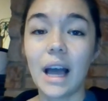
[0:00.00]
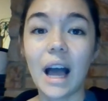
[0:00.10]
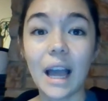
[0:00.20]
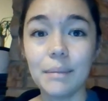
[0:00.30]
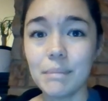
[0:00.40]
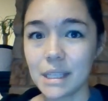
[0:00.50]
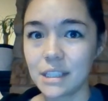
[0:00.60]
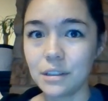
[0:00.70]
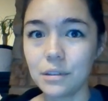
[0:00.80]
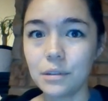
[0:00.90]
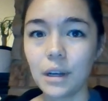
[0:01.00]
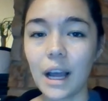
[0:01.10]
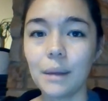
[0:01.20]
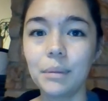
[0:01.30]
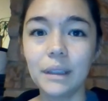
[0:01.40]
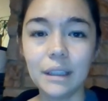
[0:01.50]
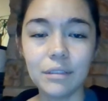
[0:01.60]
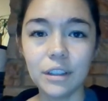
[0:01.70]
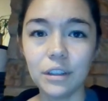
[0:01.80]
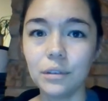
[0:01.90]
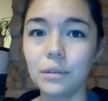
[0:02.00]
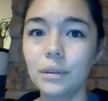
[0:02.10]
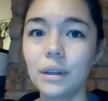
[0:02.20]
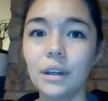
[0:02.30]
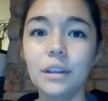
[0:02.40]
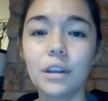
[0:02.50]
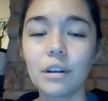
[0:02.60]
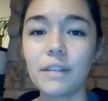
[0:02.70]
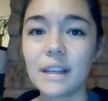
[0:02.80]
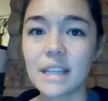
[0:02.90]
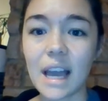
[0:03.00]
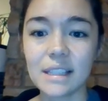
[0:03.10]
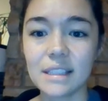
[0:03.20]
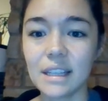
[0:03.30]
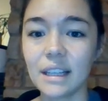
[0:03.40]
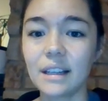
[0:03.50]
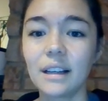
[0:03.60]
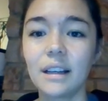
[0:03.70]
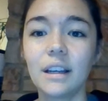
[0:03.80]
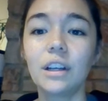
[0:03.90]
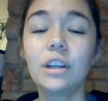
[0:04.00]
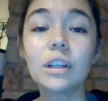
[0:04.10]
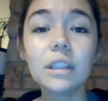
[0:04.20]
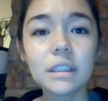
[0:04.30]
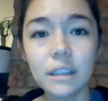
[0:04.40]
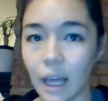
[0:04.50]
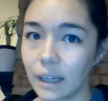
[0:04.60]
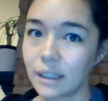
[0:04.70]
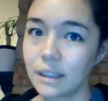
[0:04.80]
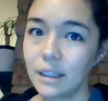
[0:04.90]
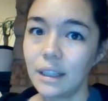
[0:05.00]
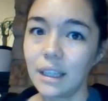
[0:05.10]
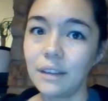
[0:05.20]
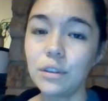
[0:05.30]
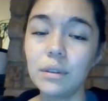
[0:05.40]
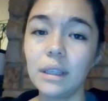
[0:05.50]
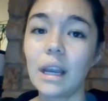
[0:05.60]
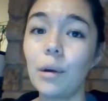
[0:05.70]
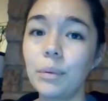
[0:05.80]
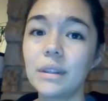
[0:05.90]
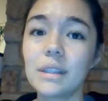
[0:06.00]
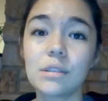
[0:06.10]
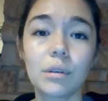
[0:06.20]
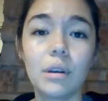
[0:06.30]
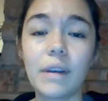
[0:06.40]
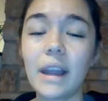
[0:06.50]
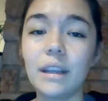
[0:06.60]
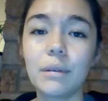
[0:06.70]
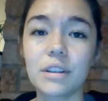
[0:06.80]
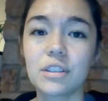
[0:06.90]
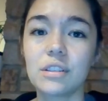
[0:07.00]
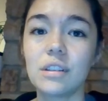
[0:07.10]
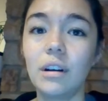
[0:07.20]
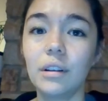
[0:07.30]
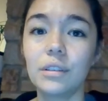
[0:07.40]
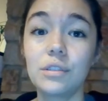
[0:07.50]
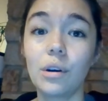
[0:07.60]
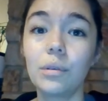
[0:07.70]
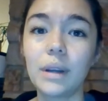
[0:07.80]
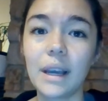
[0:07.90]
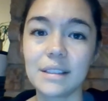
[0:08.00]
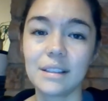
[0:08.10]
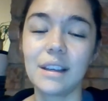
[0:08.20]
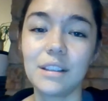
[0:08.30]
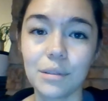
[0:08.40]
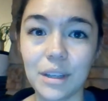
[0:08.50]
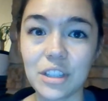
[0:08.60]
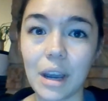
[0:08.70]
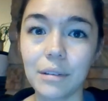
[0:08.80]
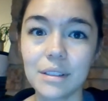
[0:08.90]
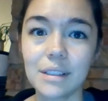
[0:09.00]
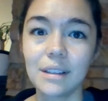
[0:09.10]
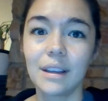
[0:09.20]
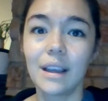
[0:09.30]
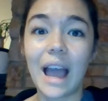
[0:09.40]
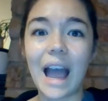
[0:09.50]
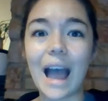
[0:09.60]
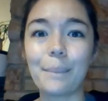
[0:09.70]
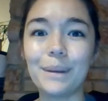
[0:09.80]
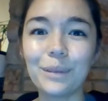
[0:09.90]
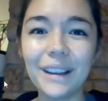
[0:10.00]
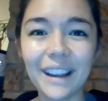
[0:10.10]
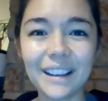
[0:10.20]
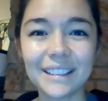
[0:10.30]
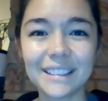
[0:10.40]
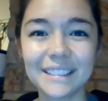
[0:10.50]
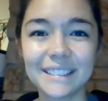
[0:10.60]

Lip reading: I miss you. I believe in you. You're fantastic. Good luck. If you need help with this or you have any questions at all, don't hesitate to reach out. Happy reading.